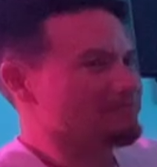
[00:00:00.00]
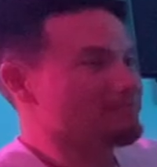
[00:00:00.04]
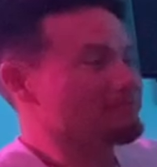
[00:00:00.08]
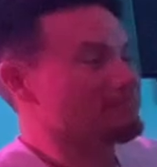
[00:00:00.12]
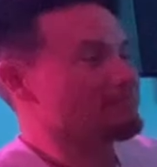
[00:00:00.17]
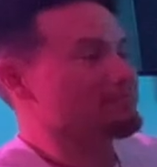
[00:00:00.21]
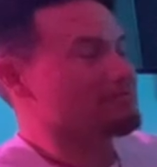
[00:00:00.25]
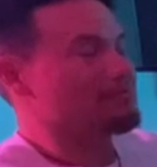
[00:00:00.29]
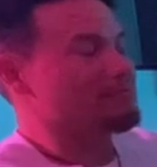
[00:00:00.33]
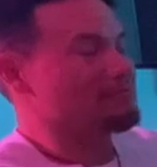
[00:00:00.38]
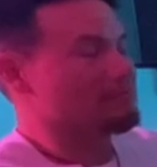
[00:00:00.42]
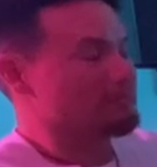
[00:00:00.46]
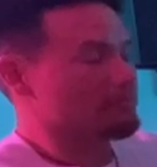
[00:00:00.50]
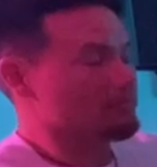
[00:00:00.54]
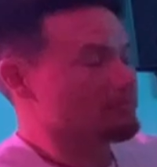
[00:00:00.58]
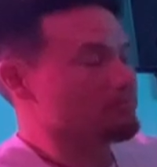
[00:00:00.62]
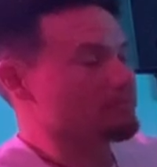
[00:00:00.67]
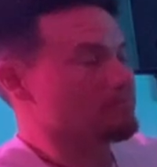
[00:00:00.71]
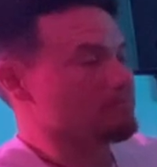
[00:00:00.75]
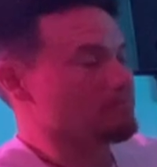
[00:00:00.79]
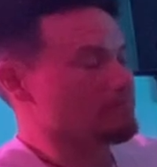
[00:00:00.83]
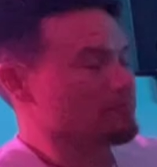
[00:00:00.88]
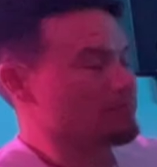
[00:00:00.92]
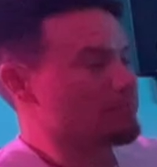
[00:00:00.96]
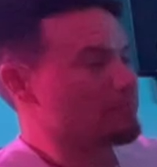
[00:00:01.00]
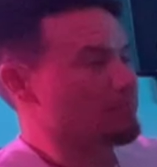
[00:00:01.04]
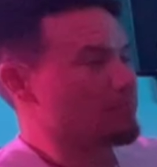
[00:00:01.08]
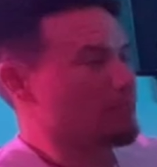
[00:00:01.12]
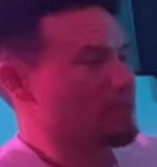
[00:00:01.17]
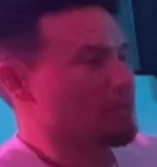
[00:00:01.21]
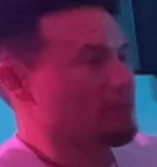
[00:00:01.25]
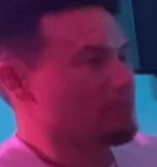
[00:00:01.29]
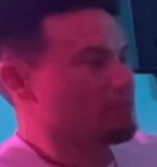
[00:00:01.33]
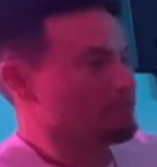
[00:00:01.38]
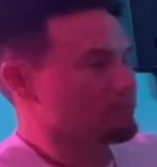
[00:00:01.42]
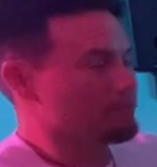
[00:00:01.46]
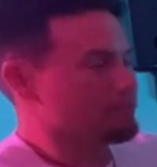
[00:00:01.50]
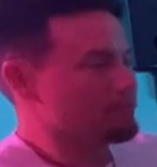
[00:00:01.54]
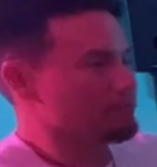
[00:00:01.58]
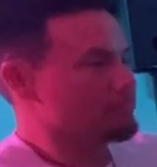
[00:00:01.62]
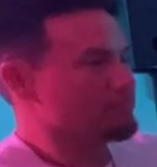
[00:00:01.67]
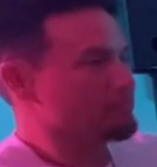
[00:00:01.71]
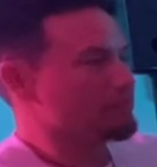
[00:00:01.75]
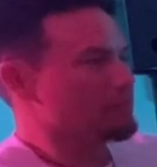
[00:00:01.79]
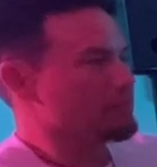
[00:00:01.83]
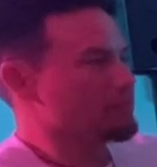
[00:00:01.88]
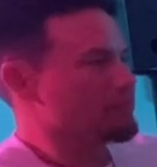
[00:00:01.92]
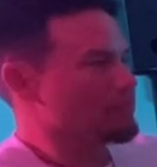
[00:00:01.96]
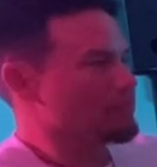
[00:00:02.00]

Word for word: air conditioning, yeah. impossible to